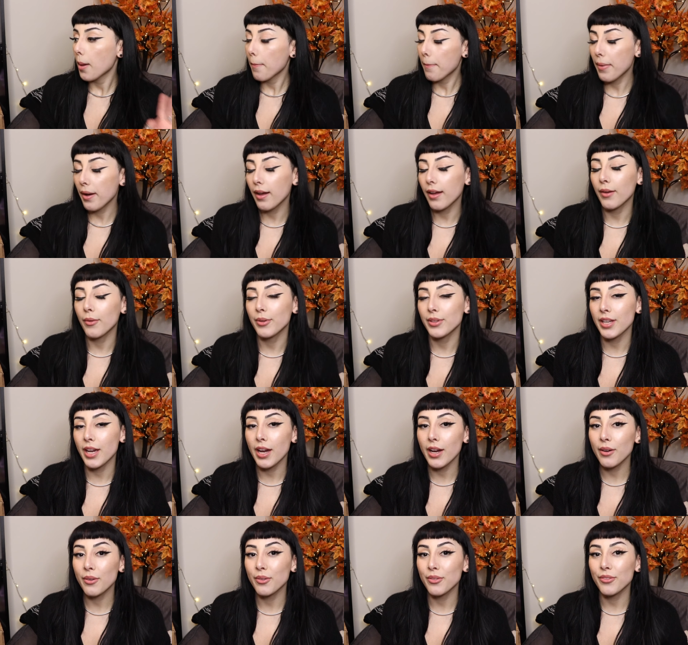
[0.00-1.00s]
But
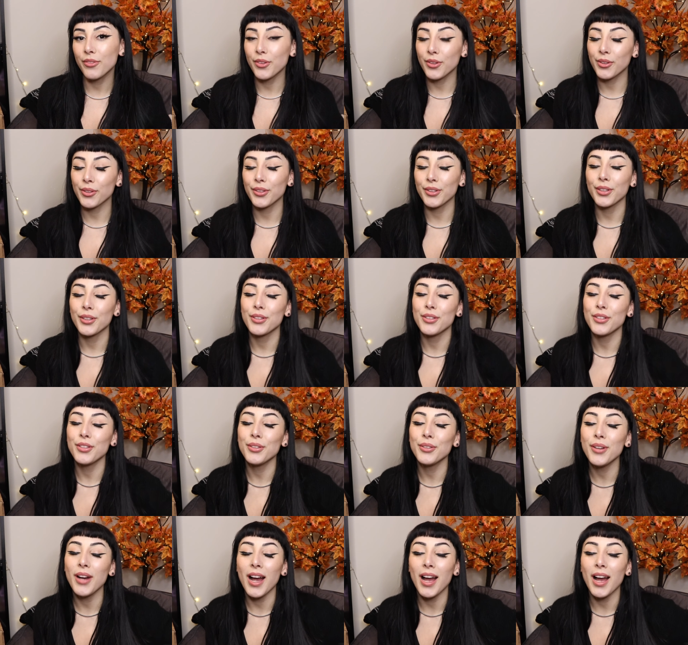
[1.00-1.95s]
without further ado,